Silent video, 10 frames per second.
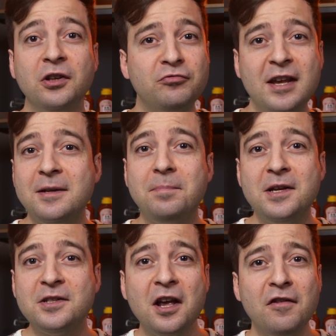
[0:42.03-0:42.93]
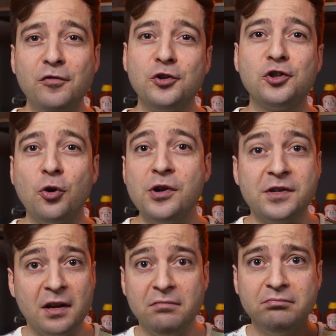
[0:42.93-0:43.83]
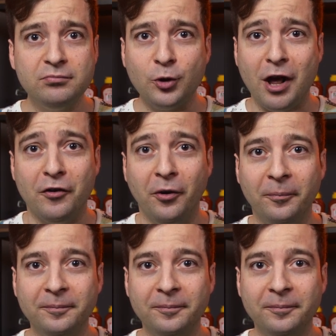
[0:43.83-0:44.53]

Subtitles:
recipes, food stories and whatever.